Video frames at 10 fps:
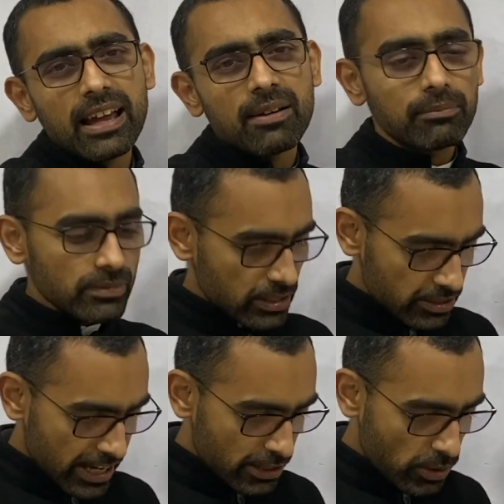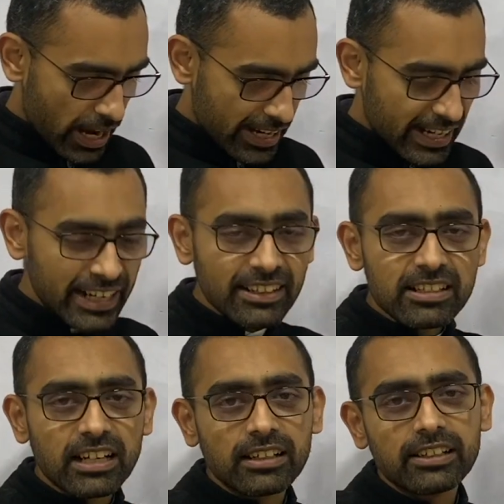I am trying to highlight the
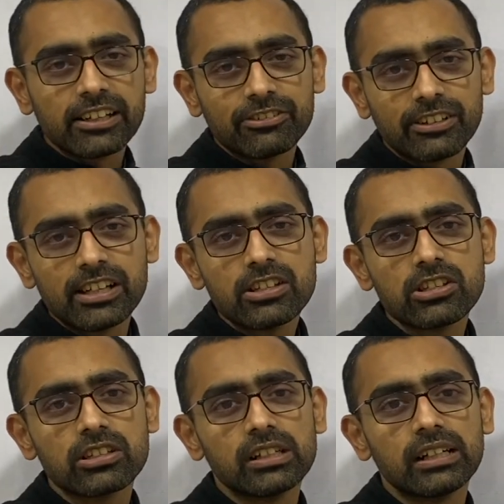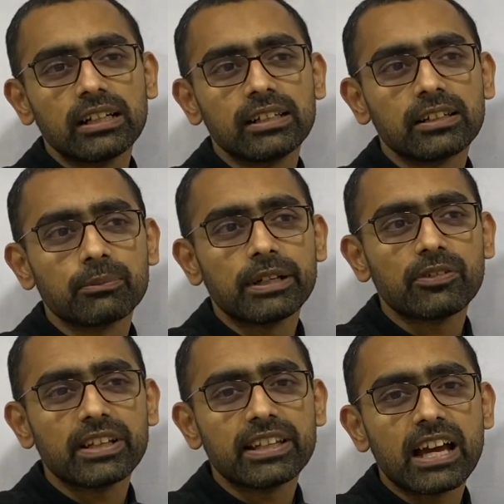subtle difference
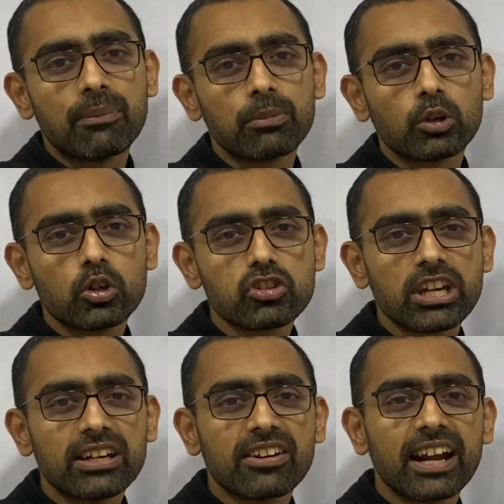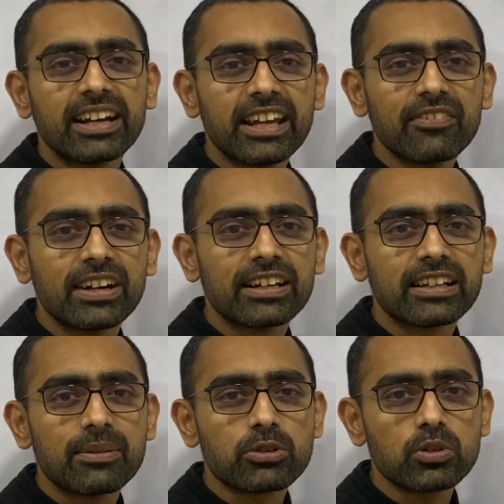between the approach in writing when it
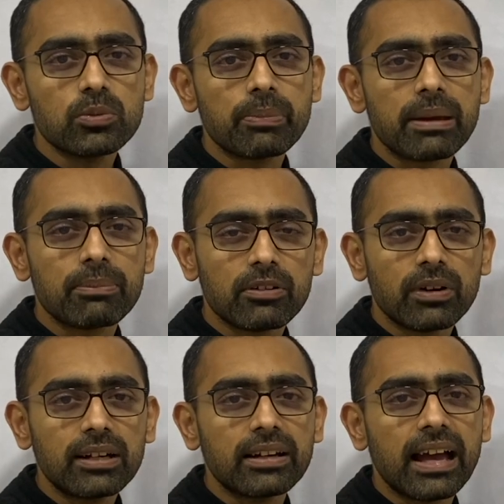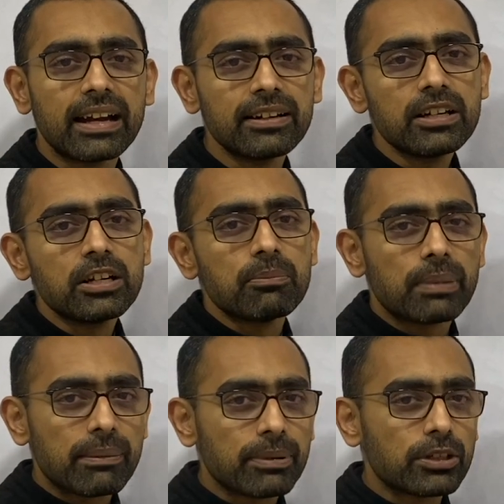comes to paper 1 and
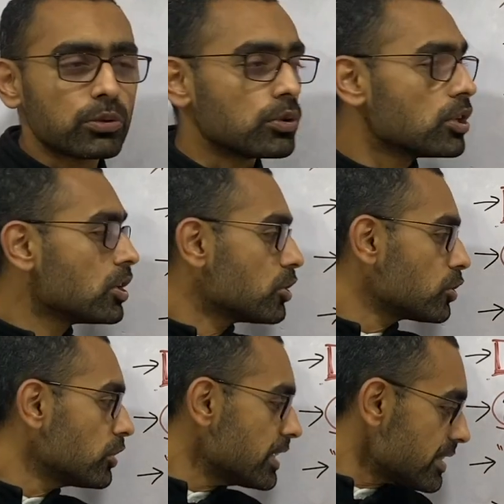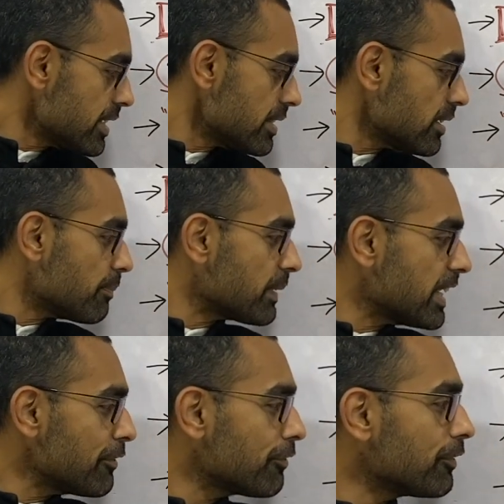paper 2. So this is a
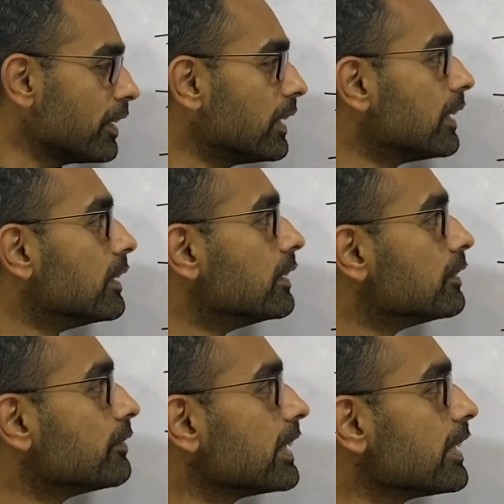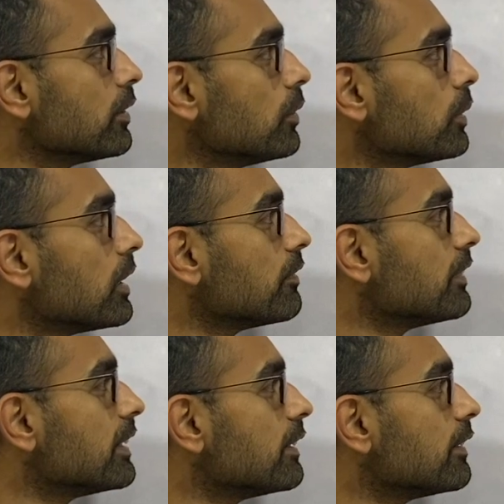brief video
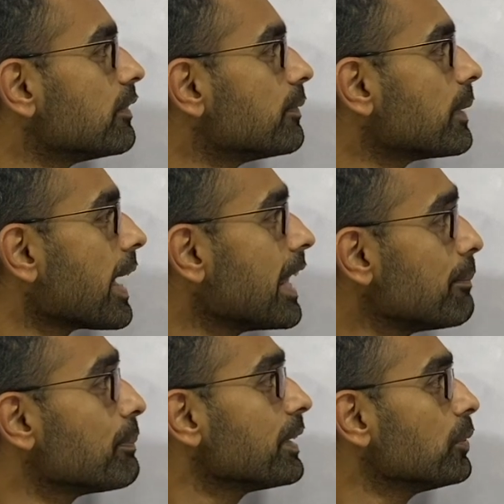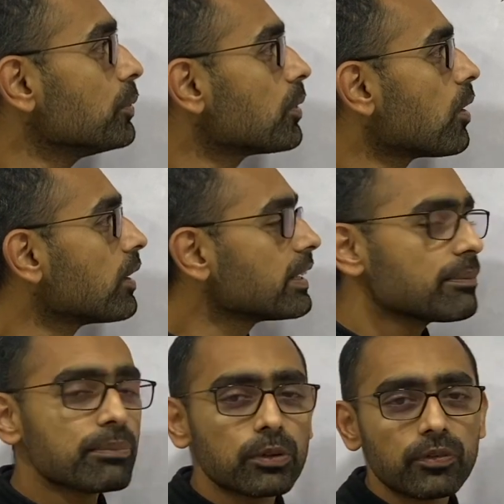will help you on
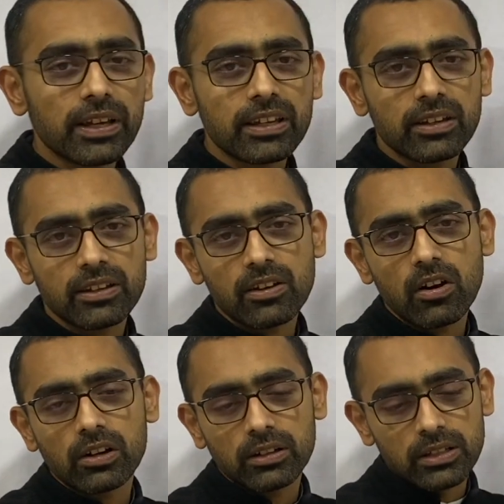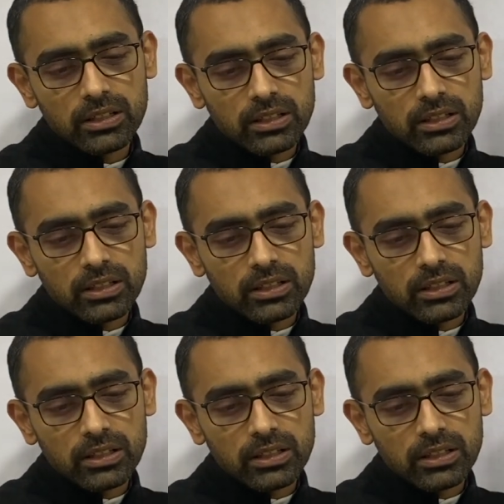improving your